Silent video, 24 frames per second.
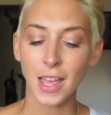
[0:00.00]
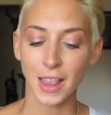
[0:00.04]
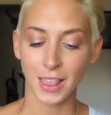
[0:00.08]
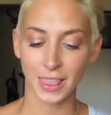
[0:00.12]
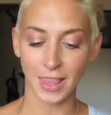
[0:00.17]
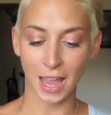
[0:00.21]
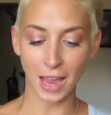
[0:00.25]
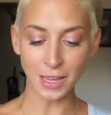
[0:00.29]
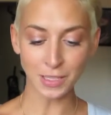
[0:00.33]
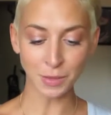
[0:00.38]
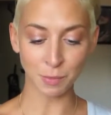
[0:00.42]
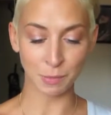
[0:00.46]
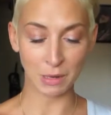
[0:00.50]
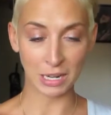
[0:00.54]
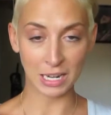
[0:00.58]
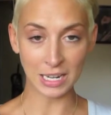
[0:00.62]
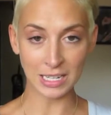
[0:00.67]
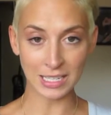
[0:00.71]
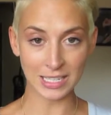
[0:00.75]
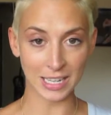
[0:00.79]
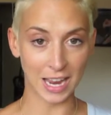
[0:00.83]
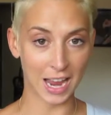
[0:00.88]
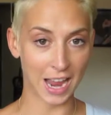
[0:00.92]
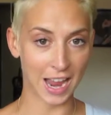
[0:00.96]
last
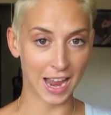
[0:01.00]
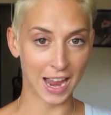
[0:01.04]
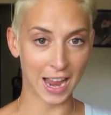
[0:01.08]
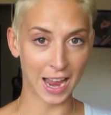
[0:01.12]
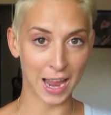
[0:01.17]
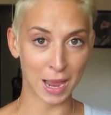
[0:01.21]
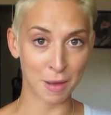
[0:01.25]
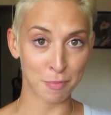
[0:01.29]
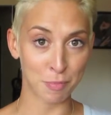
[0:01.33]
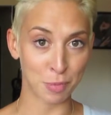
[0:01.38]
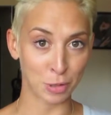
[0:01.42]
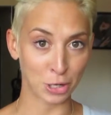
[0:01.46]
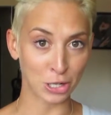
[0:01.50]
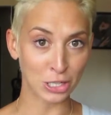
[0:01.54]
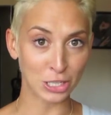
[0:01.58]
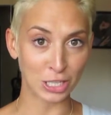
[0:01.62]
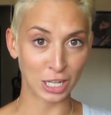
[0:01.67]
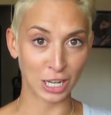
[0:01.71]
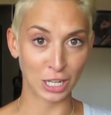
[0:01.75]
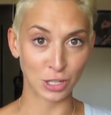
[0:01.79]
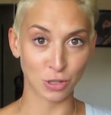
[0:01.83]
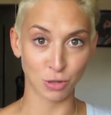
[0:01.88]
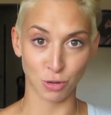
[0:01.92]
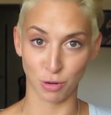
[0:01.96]
minute, I booked
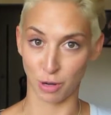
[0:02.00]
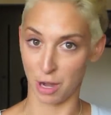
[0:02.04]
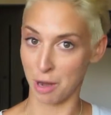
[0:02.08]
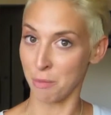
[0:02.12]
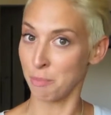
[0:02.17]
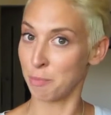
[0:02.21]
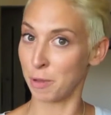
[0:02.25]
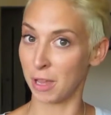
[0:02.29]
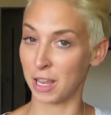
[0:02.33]
a trip.